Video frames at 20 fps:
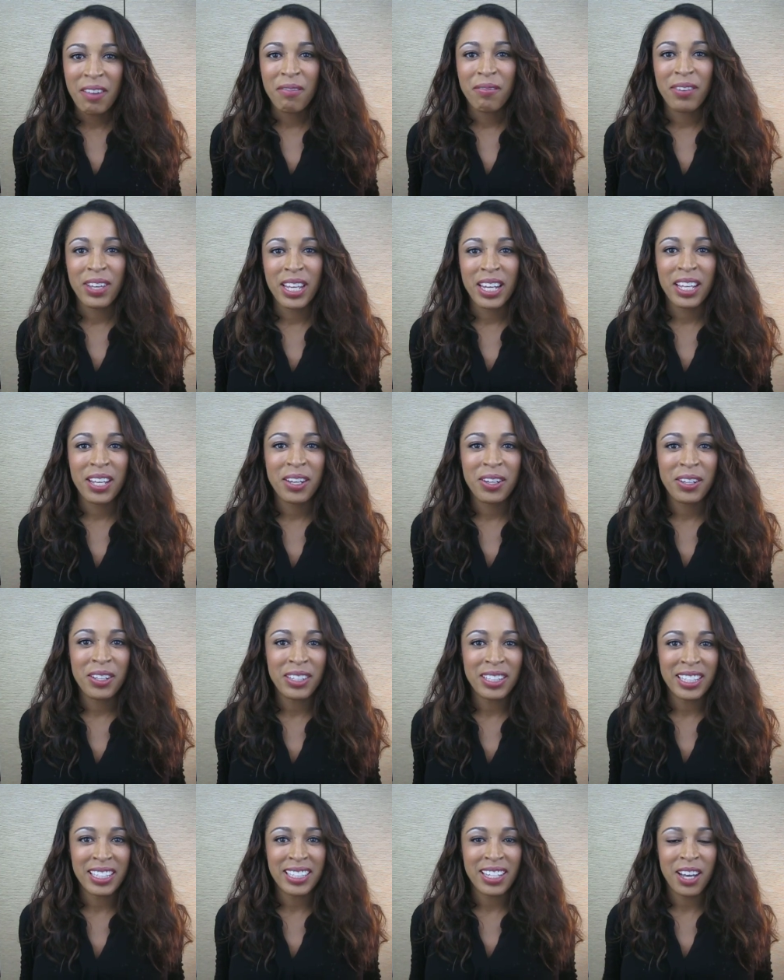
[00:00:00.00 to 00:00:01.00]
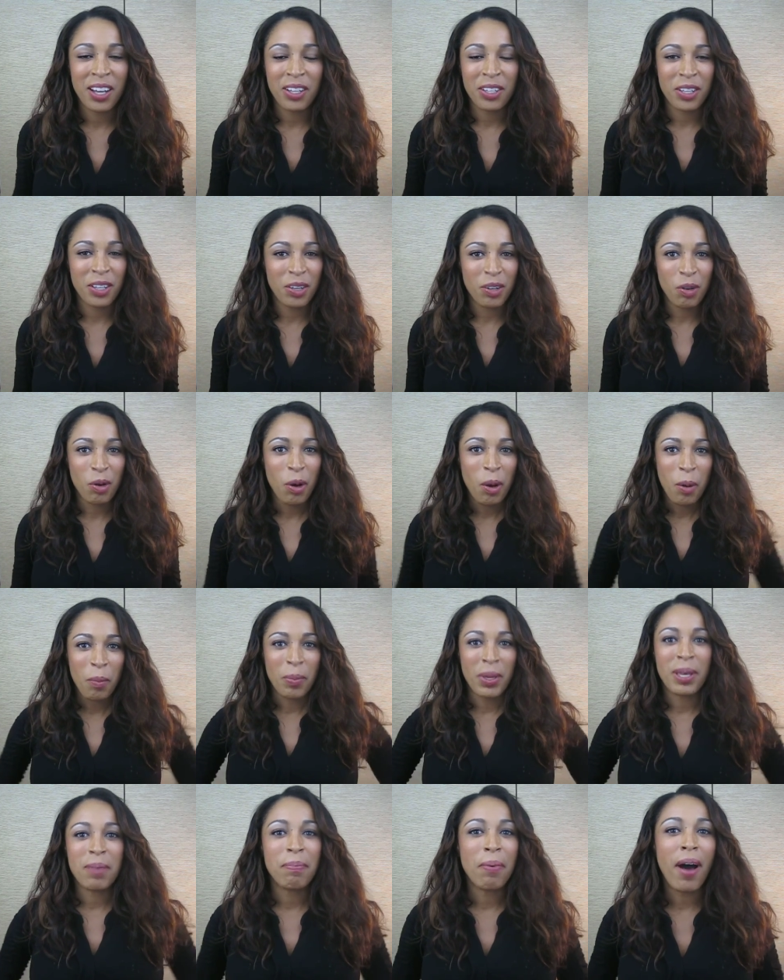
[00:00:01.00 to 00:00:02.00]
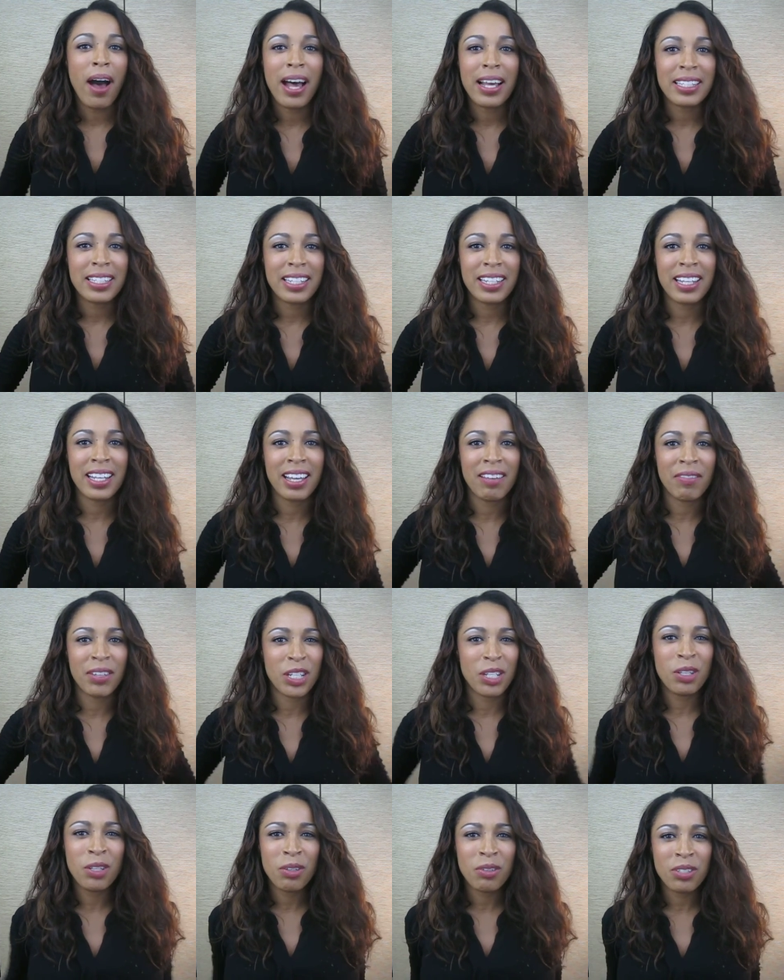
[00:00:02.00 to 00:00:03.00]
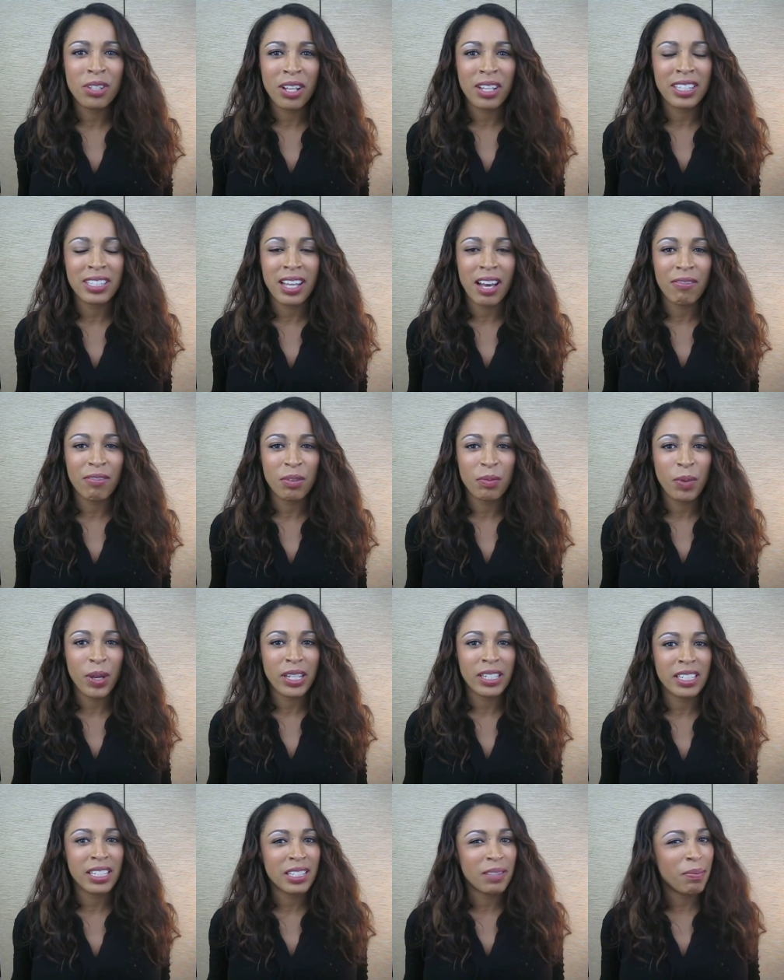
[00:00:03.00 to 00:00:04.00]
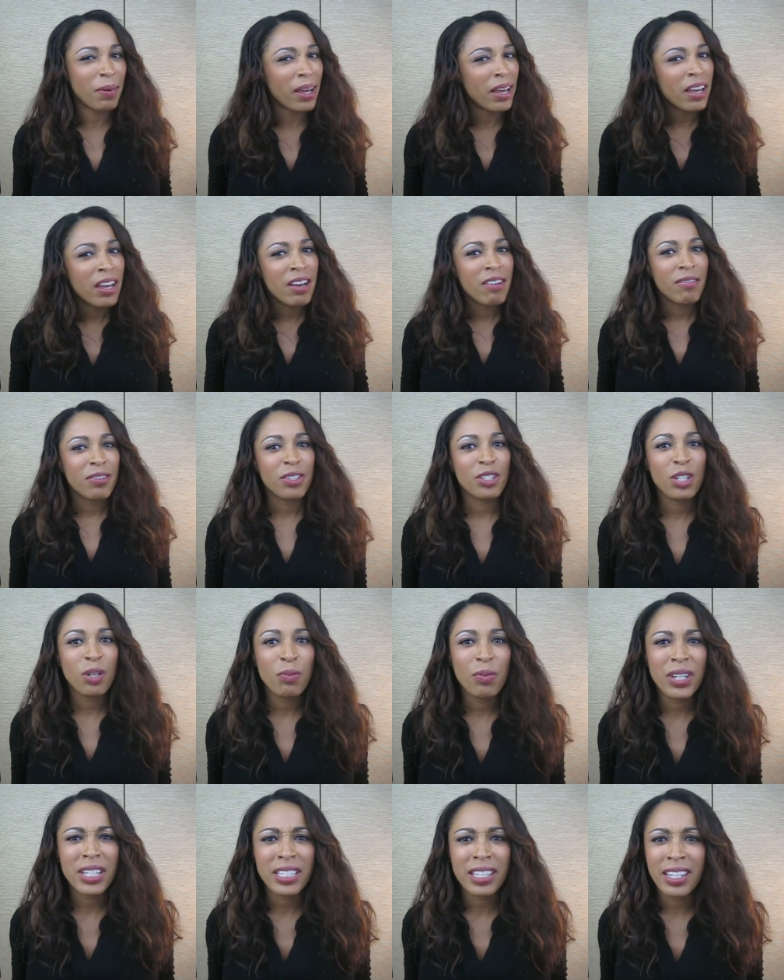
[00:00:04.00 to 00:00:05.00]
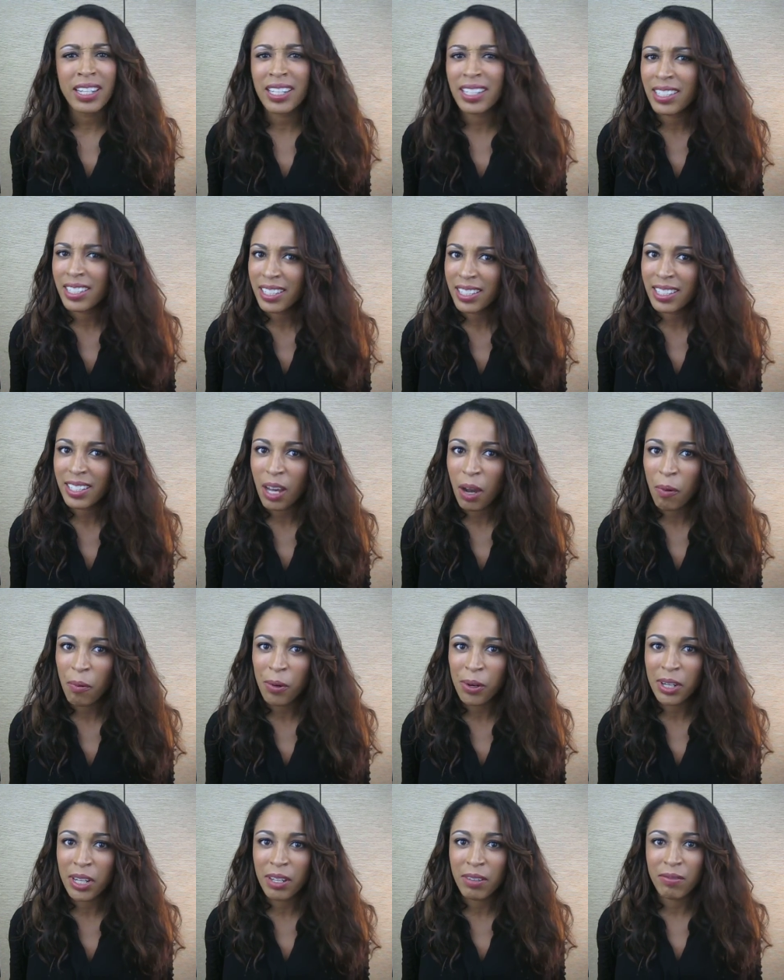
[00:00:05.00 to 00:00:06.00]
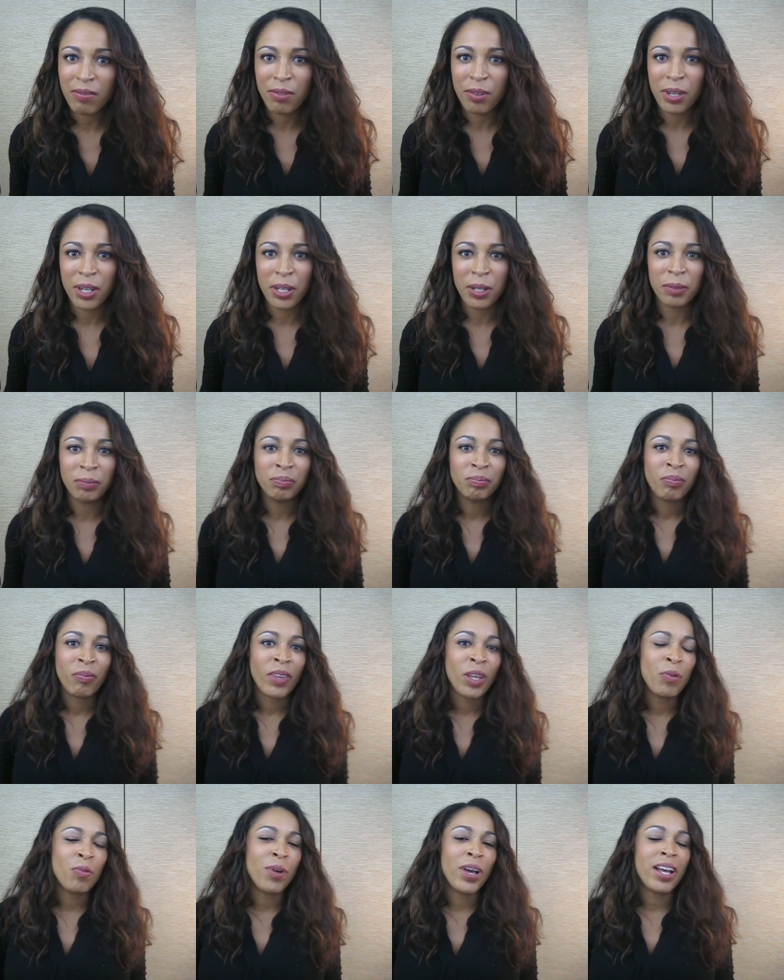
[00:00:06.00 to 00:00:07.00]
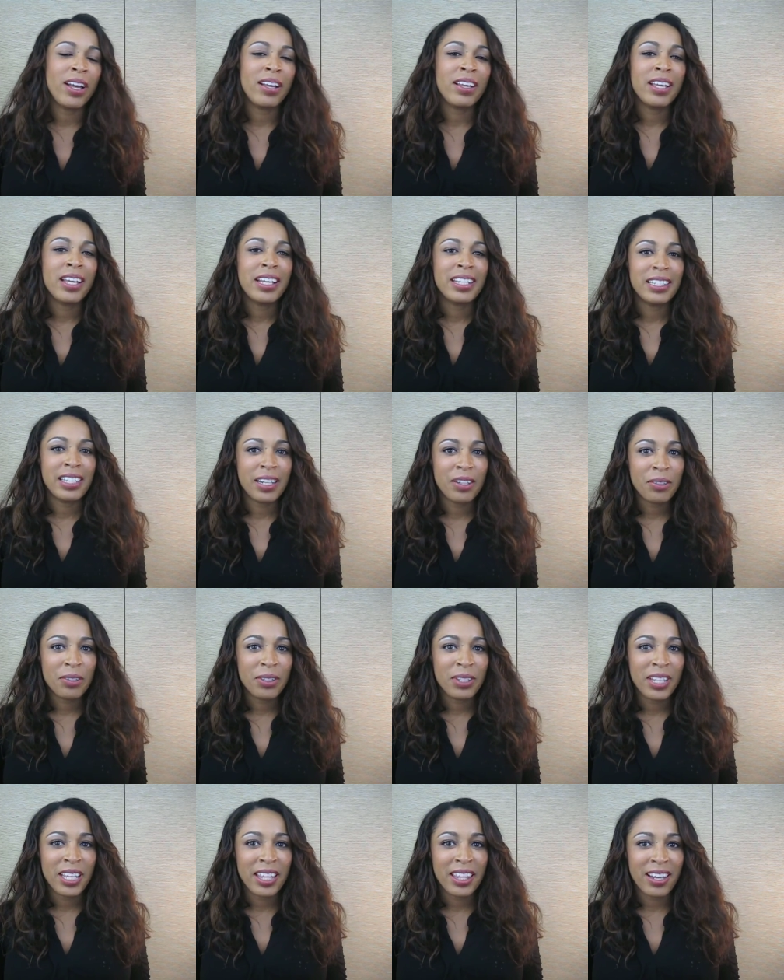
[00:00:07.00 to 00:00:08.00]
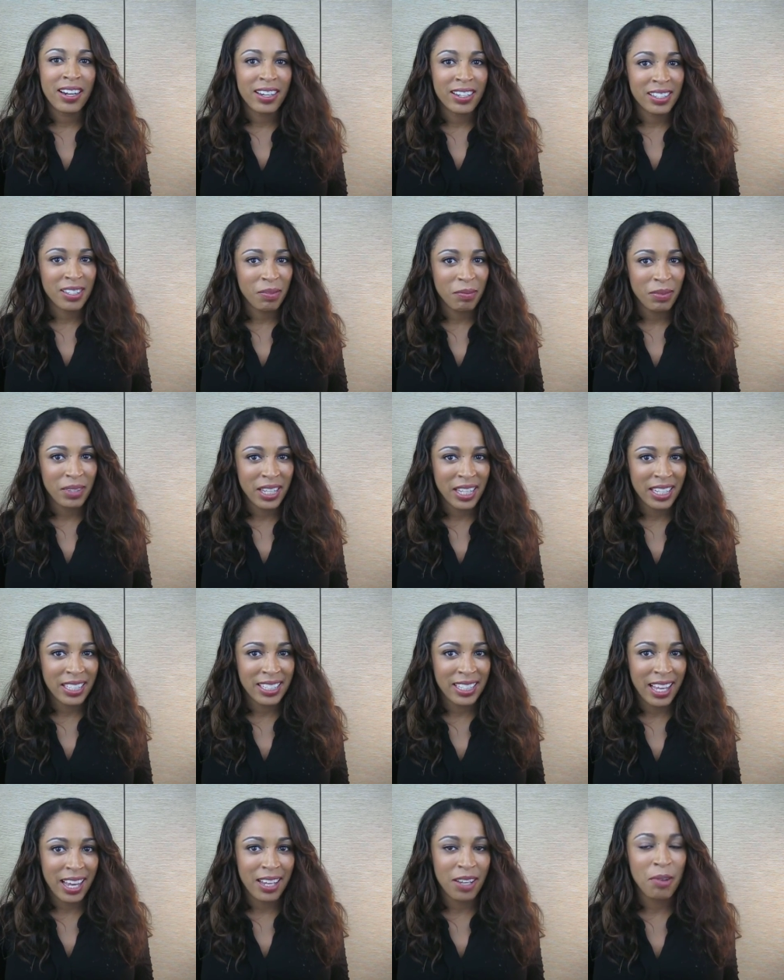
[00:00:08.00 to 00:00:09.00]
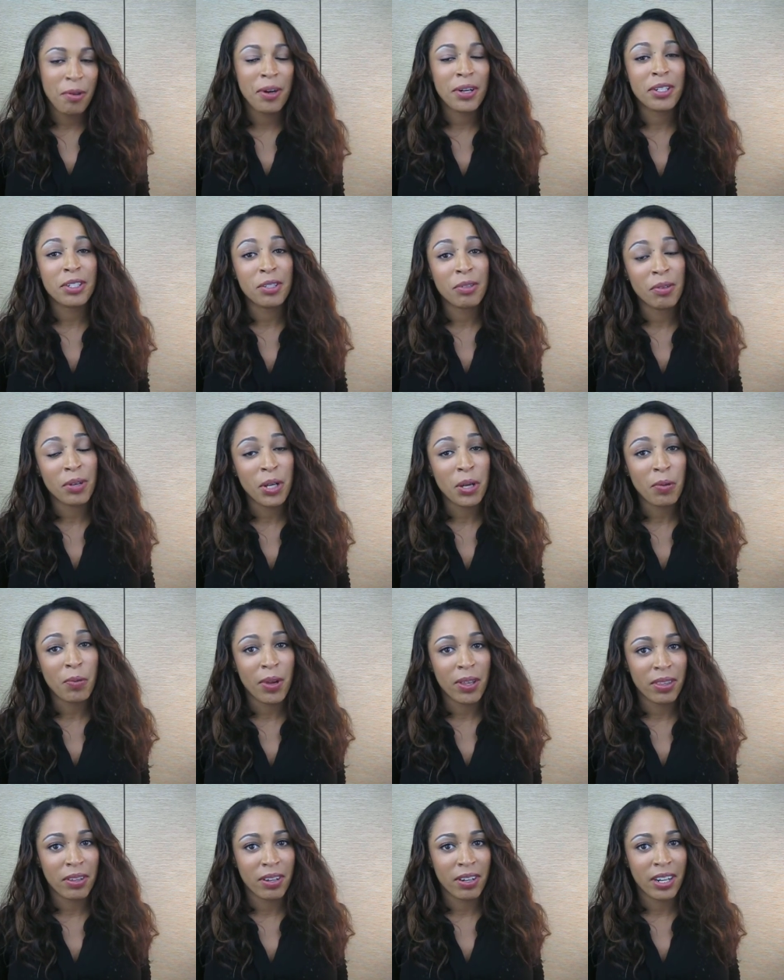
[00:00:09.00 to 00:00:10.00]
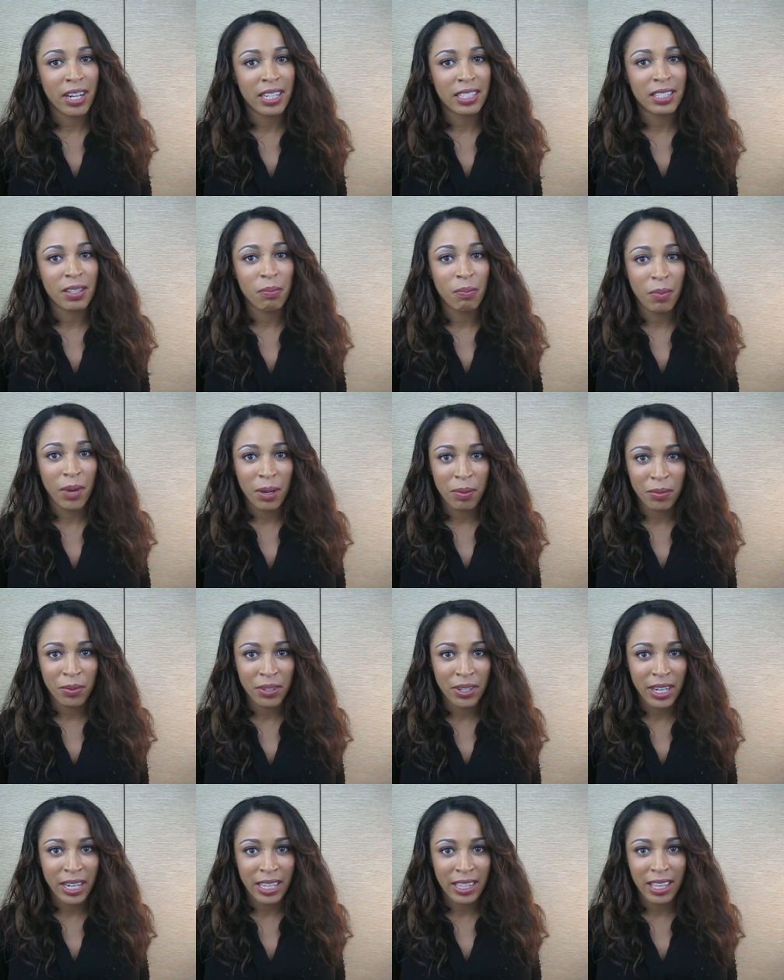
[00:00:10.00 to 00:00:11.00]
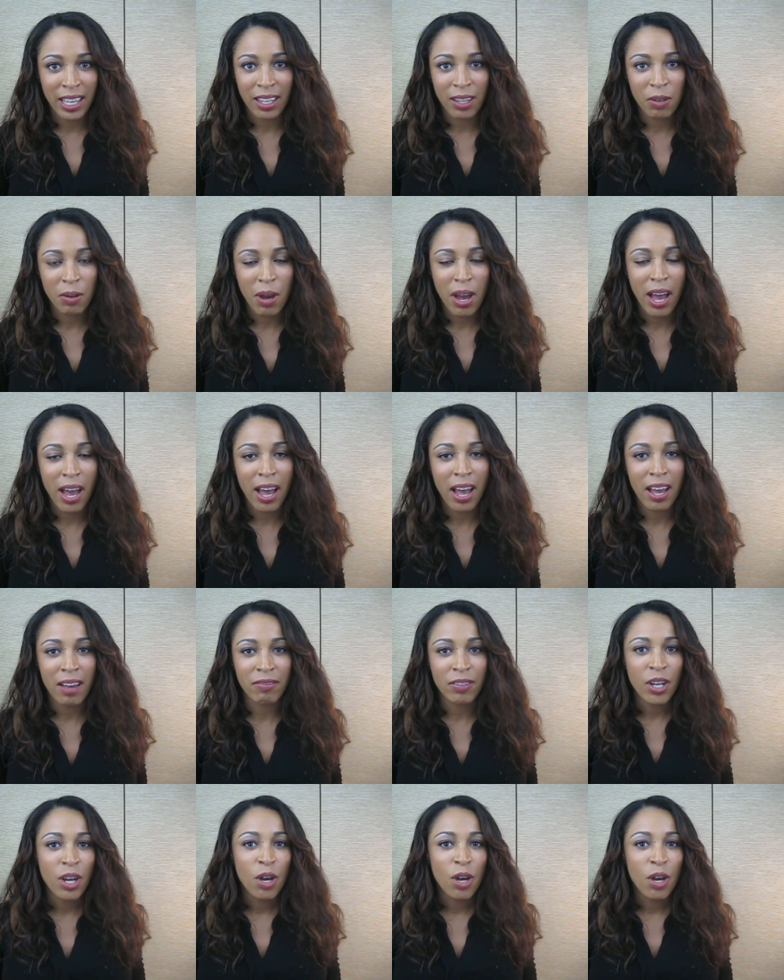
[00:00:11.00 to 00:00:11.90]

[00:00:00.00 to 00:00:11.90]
videos that tell you be positive and use all these affirmations, but for some reason it's just not working for you. Well, generally there are some things that you are doing, whether it's a memory that you have